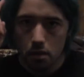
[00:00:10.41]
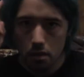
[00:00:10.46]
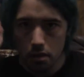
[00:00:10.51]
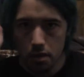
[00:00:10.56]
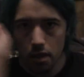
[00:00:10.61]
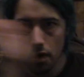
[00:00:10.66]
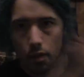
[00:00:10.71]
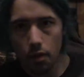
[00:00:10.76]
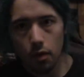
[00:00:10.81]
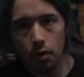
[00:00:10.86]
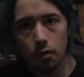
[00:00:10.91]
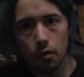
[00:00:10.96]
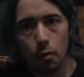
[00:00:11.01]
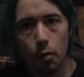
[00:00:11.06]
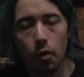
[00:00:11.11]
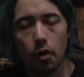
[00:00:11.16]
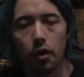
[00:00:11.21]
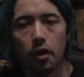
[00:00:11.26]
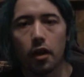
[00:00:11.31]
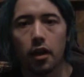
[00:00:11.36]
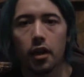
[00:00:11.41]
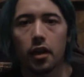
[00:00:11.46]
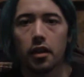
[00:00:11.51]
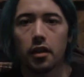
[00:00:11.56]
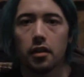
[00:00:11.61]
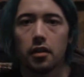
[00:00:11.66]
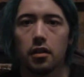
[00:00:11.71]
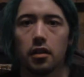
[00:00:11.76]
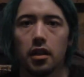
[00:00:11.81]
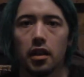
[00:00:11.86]
Sinbone reporting
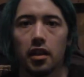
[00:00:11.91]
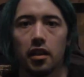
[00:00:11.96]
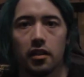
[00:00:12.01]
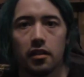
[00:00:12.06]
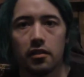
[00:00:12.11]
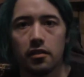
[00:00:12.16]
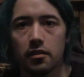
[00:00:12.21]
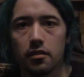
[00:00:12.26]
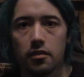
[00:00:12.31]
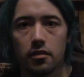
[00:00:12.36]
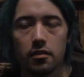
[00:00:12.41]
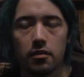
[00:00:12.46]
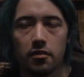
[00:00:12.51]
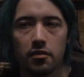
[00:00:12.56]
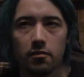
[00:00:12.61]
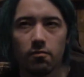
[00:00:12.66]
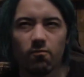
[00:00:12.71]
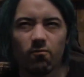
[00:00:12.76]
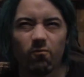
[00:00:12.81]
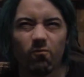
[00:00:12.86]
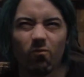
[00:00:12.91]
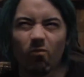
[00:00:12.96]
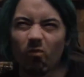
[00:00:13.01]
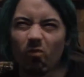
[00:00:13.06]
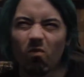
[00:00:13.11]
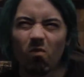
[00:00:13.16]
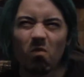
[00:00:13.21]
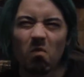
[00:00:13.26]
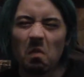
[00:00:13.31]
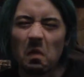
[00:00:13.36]
in, and
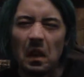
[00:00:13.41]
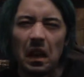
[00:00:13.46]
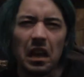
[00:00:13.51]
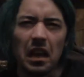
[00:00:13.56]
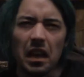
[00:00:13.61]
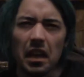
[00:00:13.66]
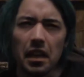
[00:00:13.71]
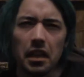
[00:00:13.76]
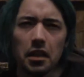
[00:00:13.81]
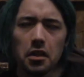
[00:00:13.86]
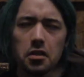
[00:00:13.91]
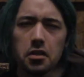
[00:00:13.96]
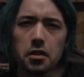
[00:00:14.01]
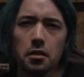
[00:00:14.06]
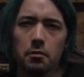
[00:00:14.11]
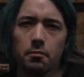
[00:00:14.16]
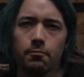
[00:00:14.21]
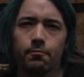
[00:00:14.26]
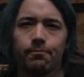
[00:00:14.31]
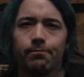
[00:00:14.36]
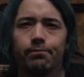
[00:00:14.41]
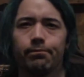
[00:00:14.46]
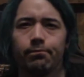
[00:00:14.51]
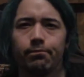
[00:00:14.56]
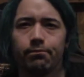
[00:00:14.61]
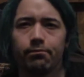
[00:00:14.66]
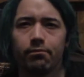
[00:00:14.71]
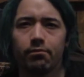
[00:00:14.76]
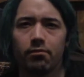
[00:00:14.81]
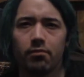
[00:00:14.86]
here's some
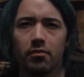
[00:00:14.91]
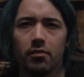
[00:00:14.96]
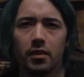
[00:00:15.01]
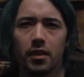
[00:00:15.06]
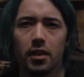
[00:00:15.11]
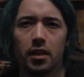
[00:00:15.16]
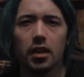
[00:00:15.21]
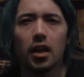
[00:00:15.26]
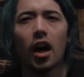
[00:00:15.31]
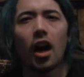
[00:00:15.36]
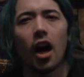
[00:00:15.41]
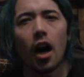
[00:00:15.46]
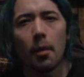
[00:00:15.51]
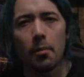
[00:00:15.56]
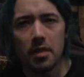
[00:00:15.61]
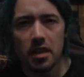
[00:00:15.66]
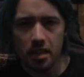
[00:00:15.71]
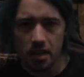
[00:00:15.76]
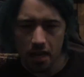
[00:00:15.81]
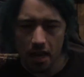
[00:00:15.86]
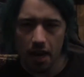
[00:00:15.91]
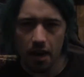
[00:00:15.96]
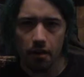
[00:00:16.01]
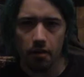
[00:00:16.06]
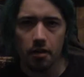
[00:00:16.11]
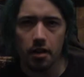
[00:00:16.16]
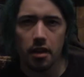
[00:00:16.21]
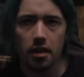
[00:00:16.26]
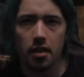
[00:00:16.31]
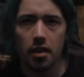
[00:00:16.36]

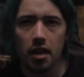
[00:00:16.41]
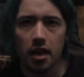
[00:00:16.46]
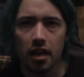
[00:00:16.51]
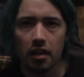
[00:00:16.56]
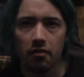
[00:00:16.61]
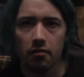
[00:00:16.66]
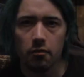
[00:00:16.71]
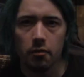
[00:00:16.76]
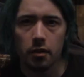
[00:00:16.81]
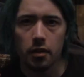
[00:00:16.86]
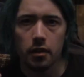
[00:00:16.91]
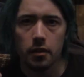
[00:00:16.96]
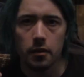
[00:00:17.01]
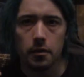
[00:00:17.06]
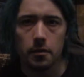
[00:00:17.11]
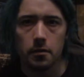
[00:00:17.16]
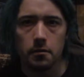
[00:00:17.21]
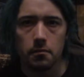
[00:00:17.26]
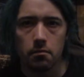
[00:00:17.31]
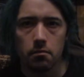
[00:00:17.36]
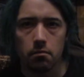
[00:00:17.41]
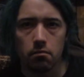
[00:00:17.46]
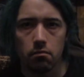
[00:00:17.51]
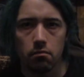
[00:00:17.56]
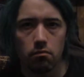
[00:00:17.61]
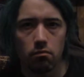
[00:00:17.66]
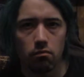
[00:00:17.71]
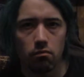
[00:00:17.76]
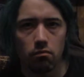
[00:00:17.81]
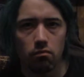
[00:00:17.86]
commentary that I've been...
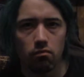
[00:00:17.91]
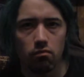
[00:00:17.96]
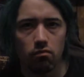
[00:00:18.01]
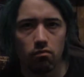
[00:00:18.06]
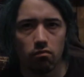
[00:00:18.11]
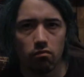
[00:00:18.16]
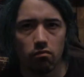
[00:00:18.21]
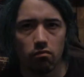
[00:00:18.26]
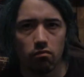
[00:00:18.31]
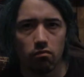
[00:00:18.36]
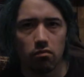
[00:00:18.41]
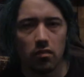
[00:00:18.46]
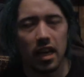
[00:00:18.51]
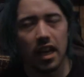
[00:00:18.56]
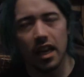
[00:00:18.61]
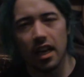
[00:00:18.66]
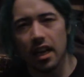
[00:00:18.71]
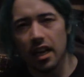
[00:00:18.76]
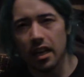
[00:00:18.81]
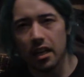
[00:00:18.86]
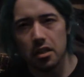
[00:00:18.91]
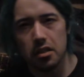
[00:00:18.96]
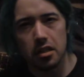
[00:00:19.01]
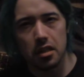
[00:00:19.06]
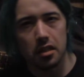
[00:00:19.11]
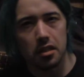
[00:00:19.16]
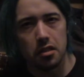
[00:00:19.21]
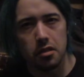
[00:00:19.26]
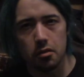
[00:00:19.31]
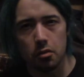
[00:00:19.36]
I guess
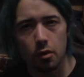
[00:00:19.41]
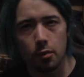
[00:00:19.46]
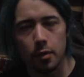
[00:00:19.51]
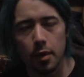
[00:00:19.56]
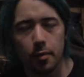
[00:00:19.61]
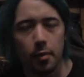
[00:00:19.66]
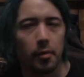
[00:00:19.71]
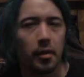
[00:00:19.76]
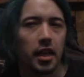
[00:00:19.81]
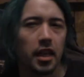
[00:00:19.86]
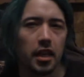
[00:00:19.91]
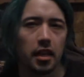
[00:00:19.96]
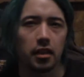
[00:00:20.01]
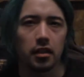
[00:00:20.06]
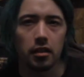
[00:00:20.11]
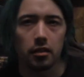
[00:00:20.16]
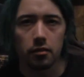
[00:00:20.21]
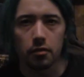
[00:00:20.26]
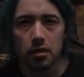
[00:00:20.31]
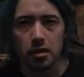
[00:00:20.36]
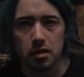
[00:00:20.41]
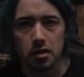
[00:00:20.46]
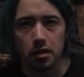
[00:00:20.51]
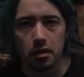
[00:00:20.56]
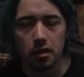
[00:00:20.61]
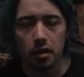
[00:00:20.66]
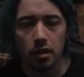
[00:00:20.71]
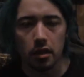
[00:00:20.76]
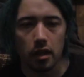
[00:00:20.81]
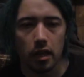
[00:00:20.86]
I just stormed up in my head
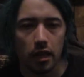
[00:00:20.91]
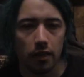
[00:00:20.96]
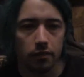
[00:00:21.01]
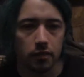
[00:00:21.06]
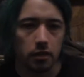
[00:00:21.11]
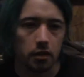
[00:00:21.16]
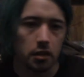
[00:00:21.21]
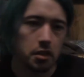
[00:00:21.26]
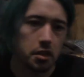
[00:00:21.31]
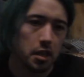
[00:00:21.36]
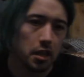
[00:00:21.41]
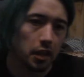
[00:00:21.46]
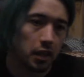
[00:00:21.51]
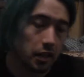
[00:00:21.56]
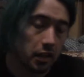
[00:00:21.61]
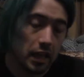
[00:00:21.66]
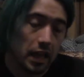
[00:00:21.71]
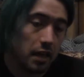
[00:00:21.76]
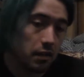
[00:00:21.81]
recently after just that, like,